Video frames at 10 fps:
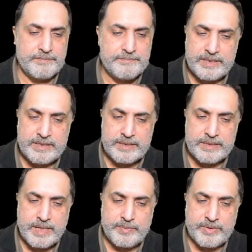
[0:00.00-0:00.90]
I'll
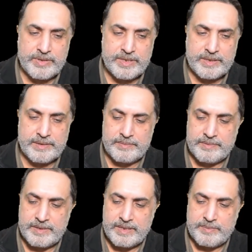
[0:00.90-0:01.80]
just tap on the
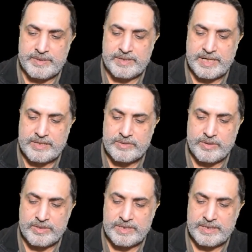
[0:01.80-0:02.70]
upper right
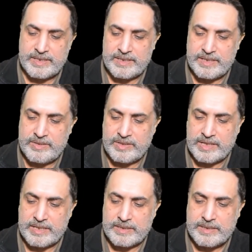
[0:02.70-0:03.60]
corner, and then you
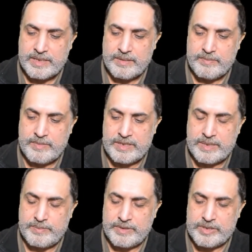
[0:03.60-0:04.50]
get multiple